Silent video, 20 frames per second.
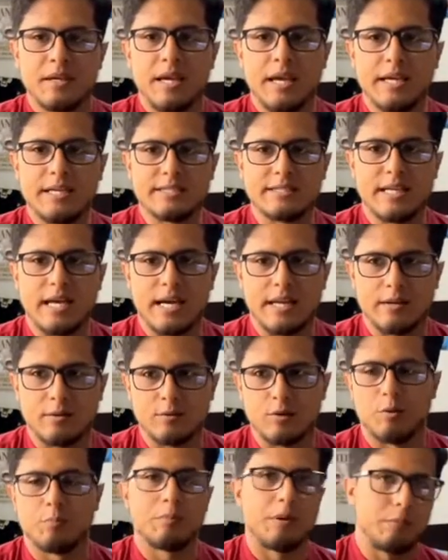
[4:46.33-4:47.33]
is that,
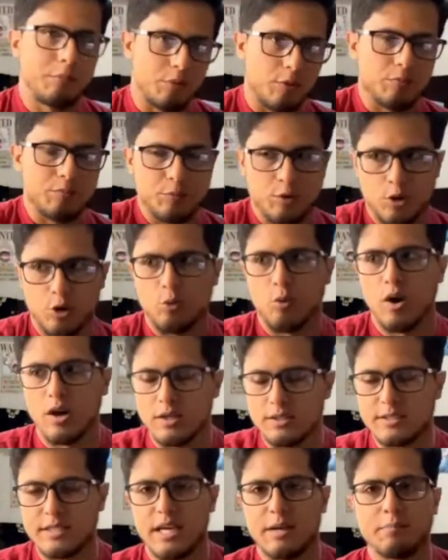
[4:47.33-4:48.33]
well, people,
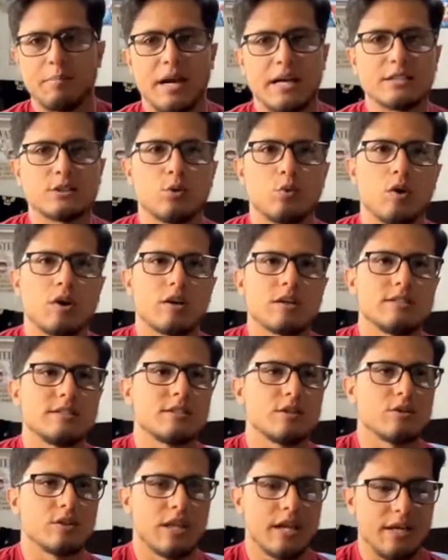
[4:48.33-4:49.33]
wanted to get back to work
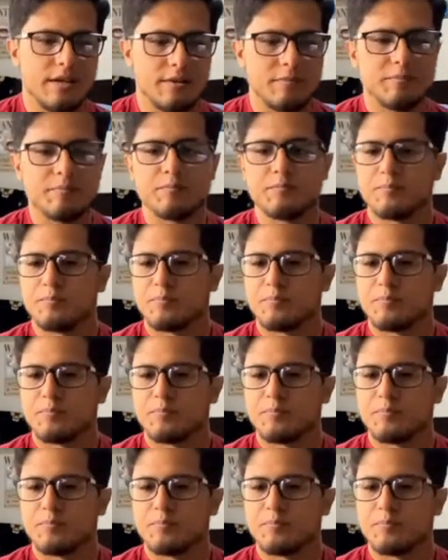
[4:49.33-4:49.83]
until late